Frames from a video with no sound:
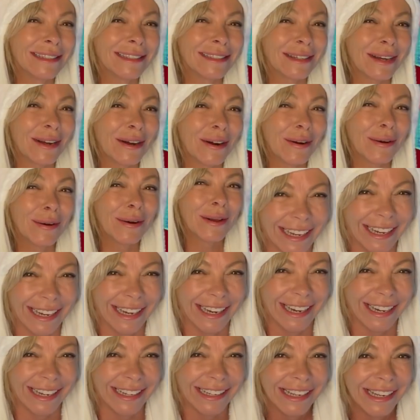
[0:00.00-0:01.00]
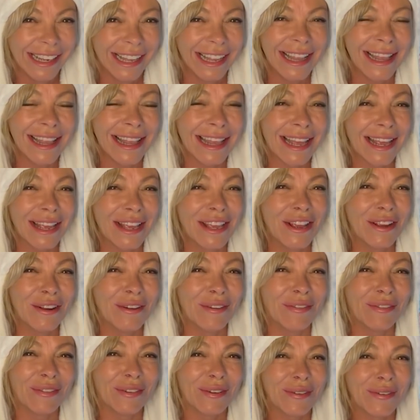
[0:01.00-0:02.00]
So thank
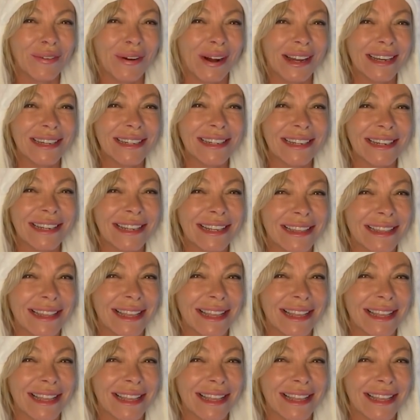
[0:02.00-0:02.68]
you for watching.